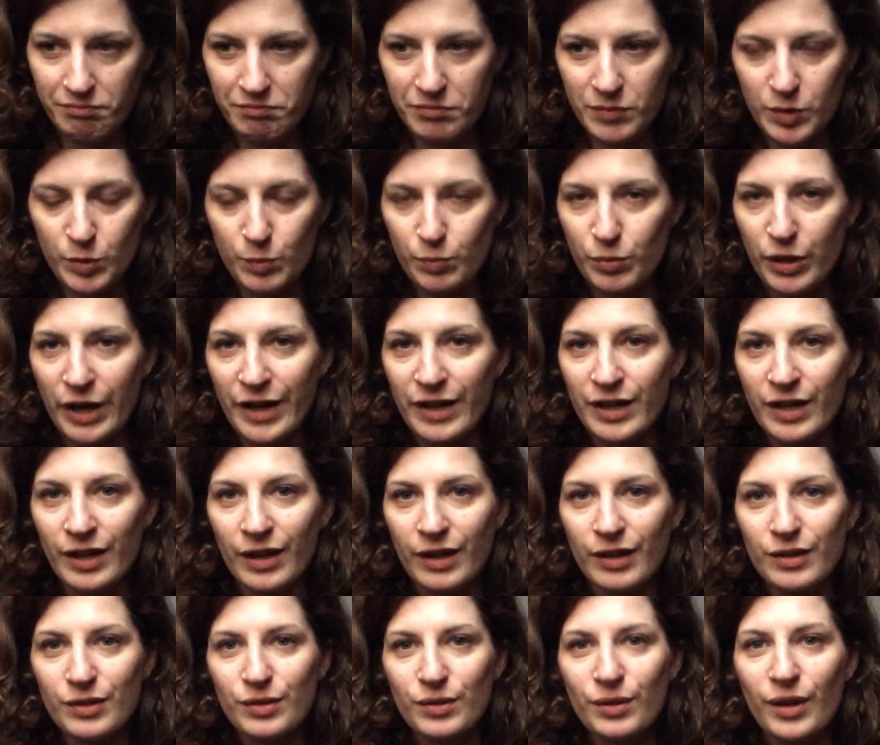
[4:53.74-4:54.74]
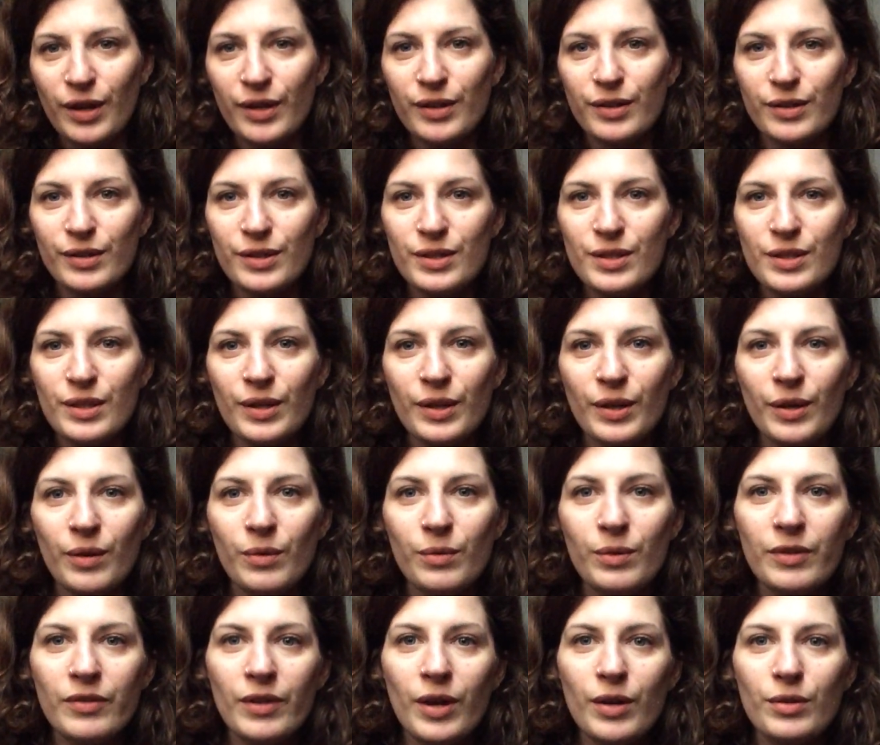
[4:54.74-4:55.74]
spreading it to others,
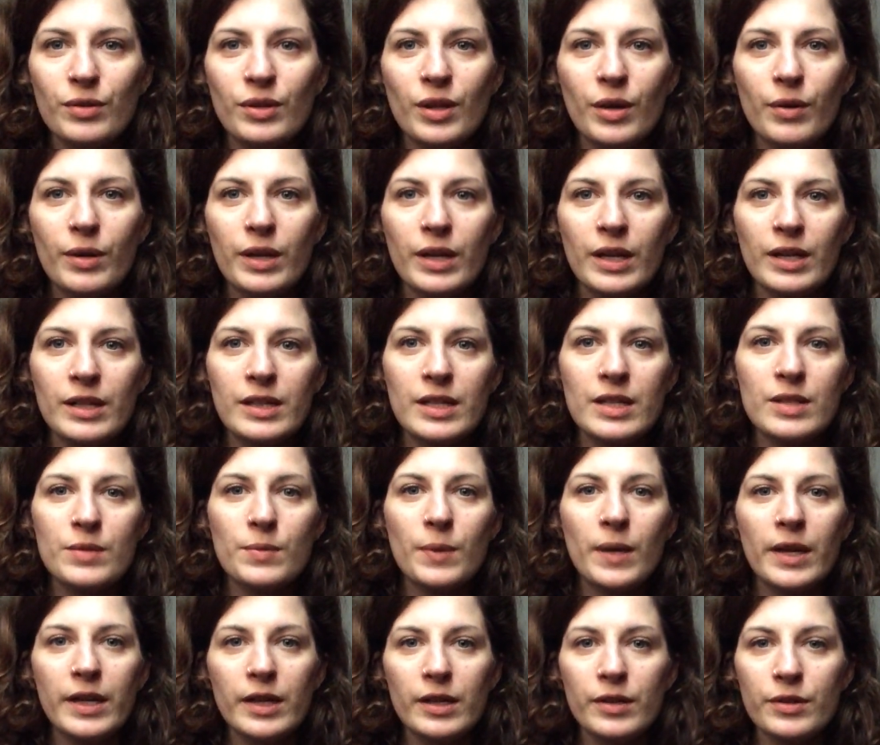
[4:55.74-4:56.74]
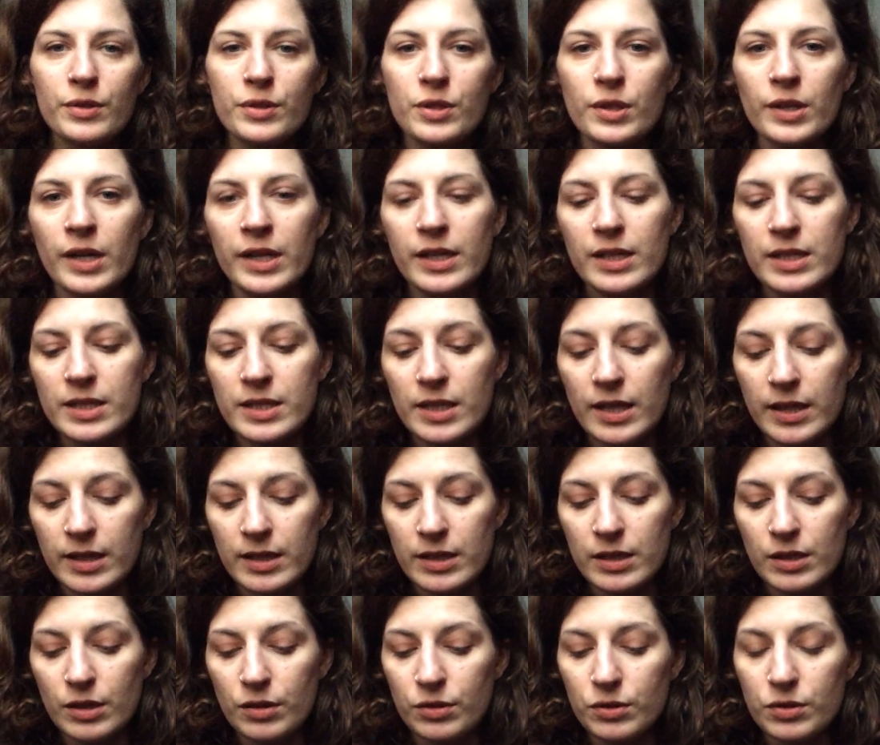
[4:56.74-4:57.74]
without knowing, and that's why also I
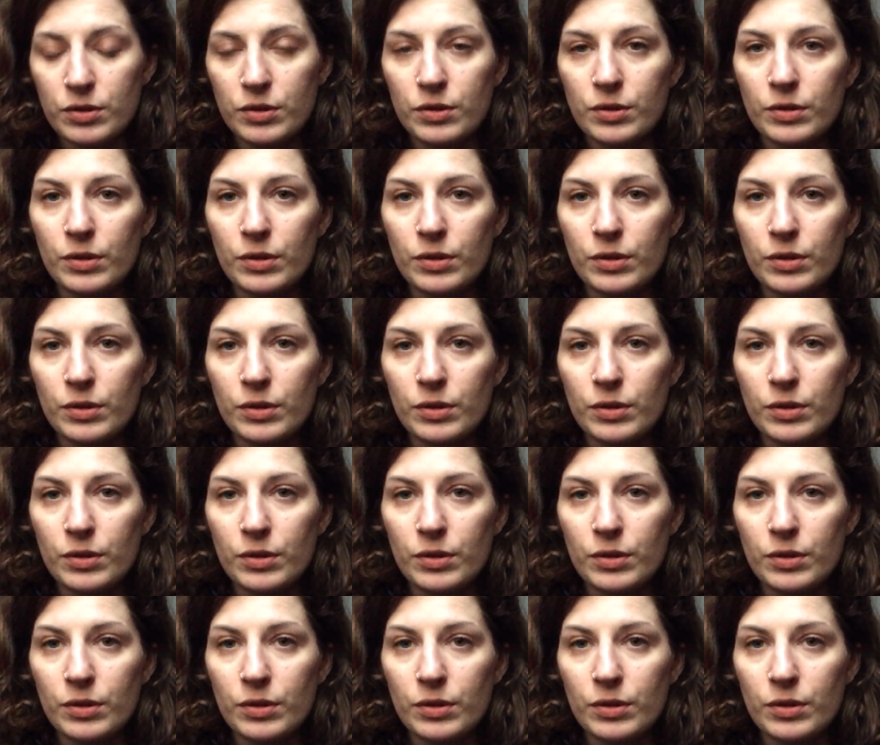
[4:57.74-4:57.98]
decided not